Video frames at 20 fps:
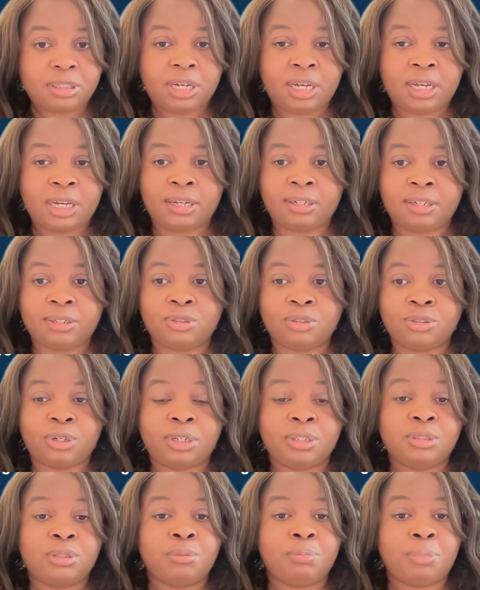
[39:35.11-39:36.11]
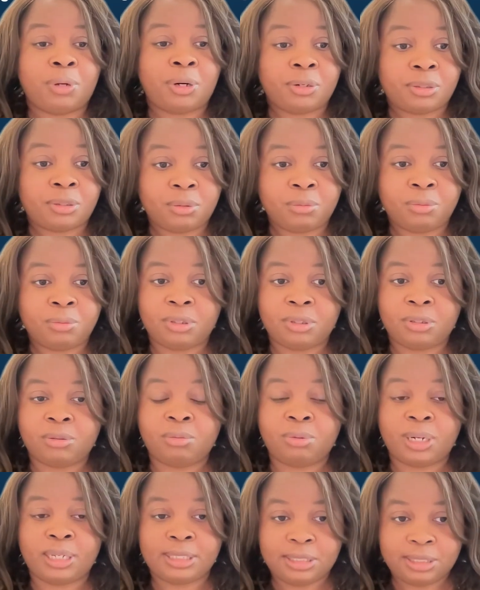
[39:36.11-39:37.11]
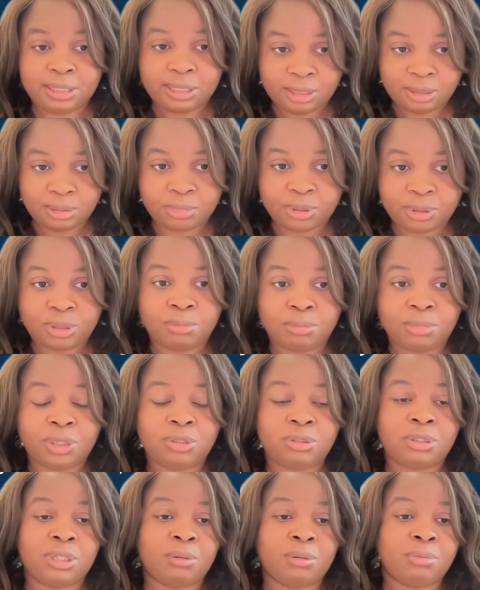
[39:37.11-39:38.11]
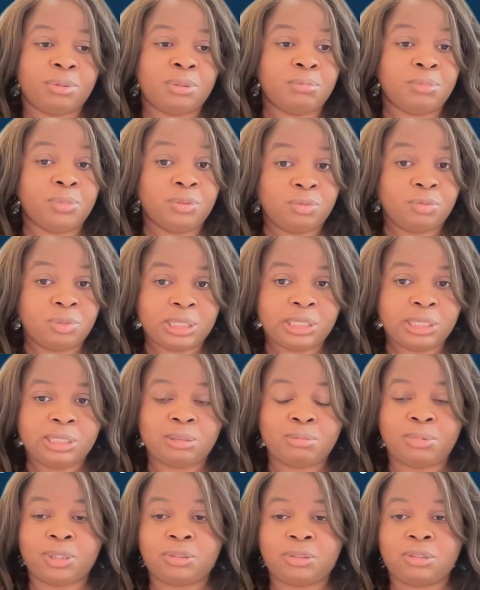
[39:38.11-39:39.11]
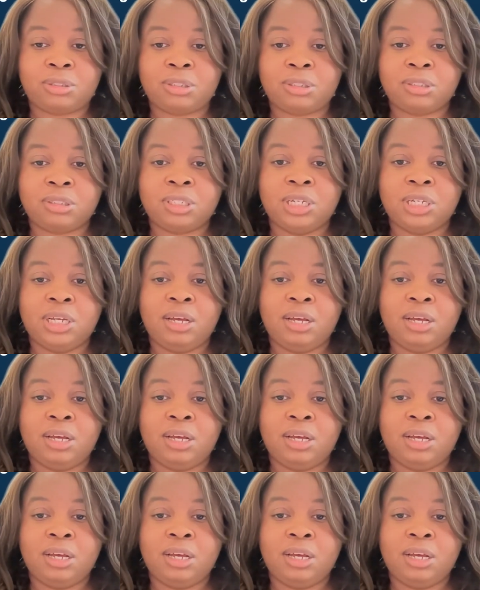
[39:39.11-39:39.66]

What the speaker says: and trying to partner with the right teams to make sure that we're moving these metrics.